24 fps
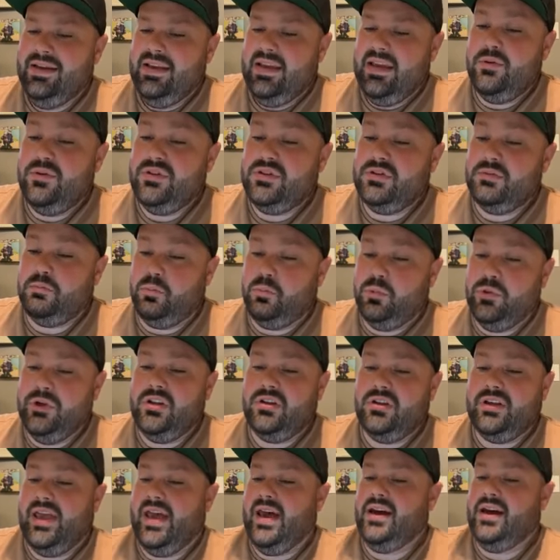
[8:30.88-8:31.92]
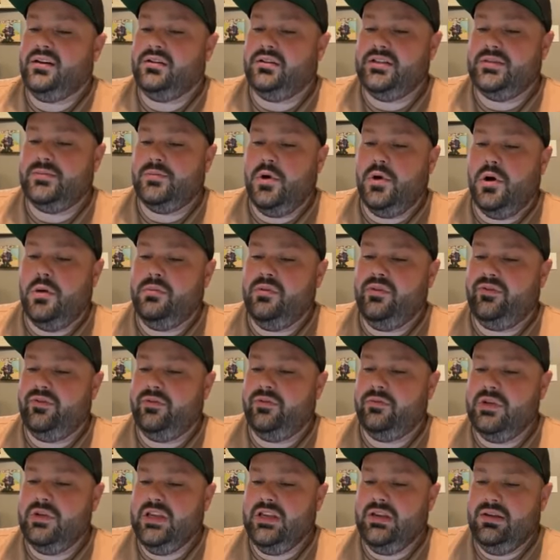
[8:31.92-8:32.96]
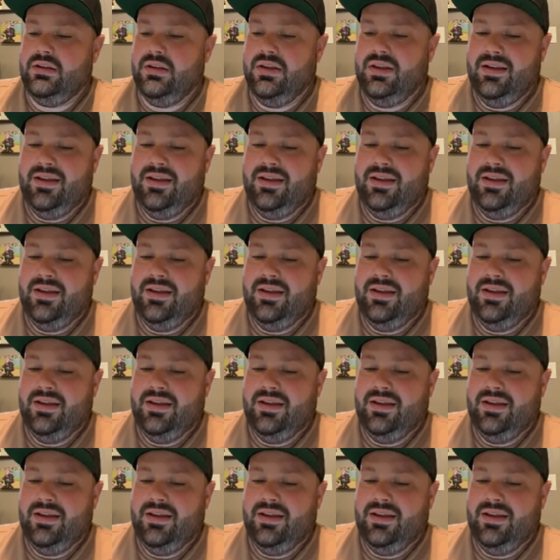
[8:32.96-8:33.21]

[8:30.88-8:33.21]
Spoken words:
It was a real catalyst moment for me.